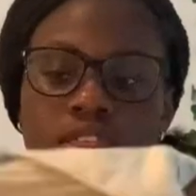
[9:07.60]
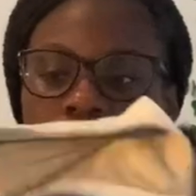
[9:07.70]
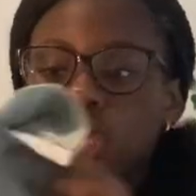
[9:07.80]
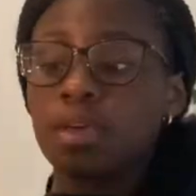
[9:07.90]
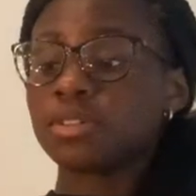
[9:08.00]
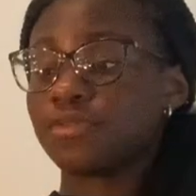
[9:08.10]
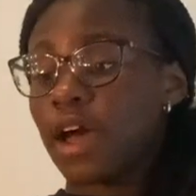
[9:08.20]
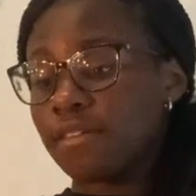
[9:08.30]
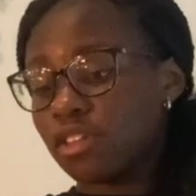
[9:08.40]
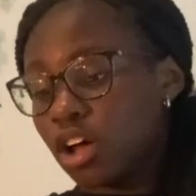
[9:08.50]
thing. It was
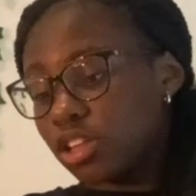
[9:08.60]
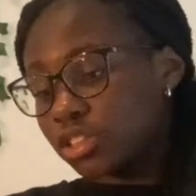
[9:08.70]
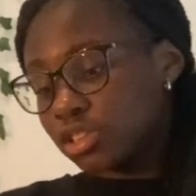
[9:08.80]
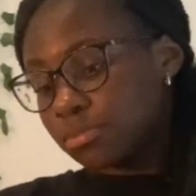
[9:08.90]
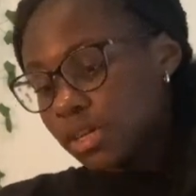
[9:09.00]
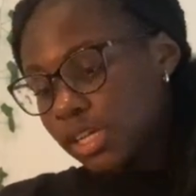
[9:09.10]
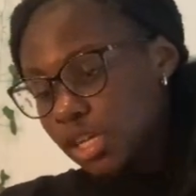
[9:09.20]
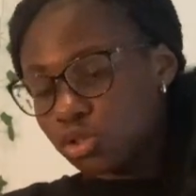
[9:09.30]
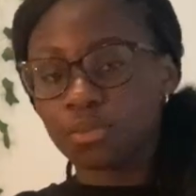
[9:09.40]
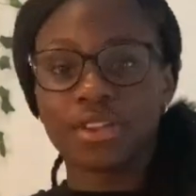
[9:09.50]
five dollars. My
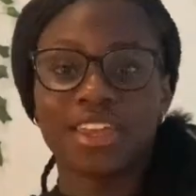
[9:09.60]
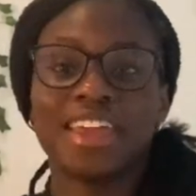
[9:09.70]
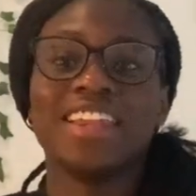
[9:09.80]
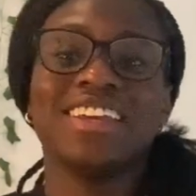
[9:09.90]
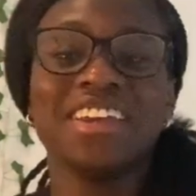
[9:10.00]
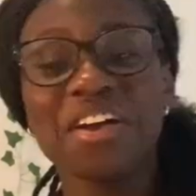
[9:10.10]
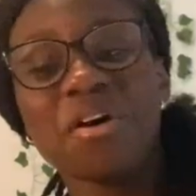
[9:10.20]
dad told me to get it.